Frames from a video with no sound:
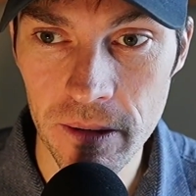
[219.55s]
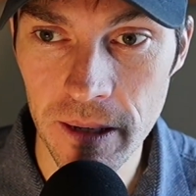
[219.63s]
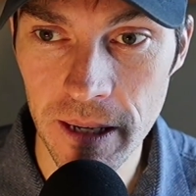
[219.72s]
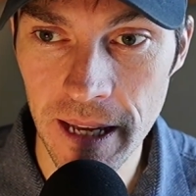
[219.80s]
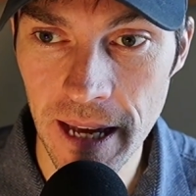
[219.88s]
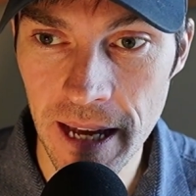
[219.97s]

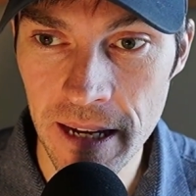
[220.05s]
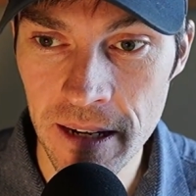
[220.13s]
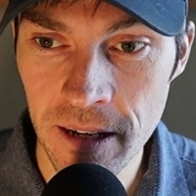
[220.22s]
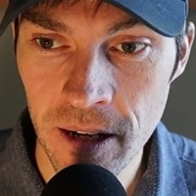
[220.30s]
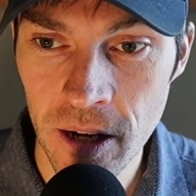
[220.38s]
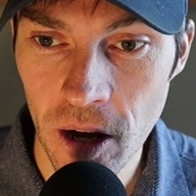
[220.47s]
And
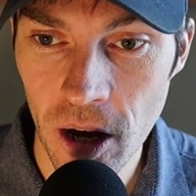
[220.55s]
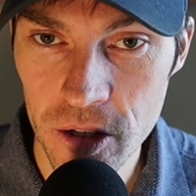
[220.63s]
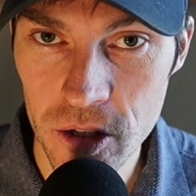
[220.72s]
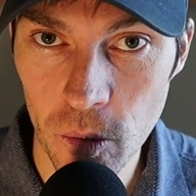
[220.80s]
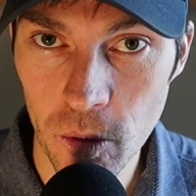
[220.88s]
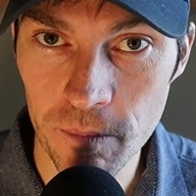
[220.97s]

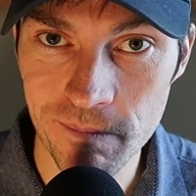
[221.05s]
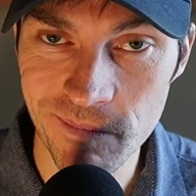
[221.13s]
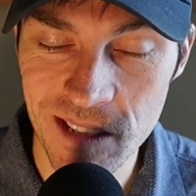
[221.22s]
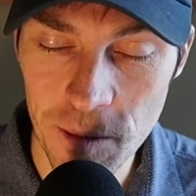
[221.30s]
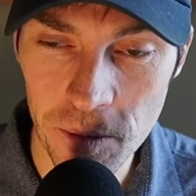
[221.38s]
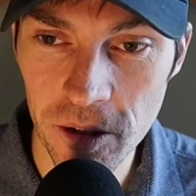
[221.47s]
also will
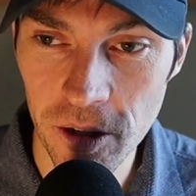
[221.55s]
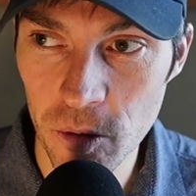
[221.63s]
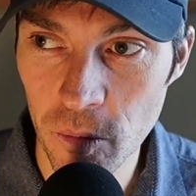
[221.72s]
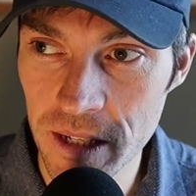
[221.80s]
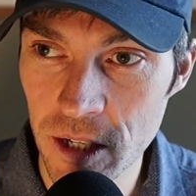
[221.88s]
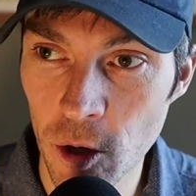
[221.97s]
typically are the
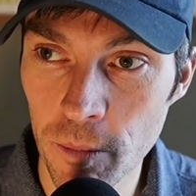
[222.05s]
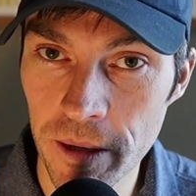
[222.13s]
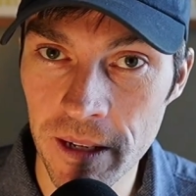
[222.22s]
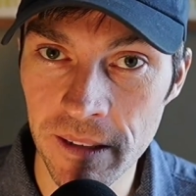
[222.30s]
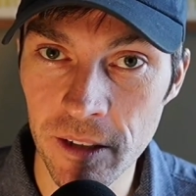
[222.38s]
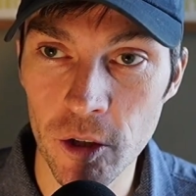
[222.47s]
ones that
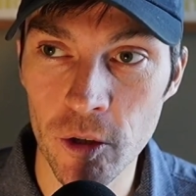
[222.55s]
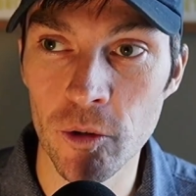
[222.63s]
open a little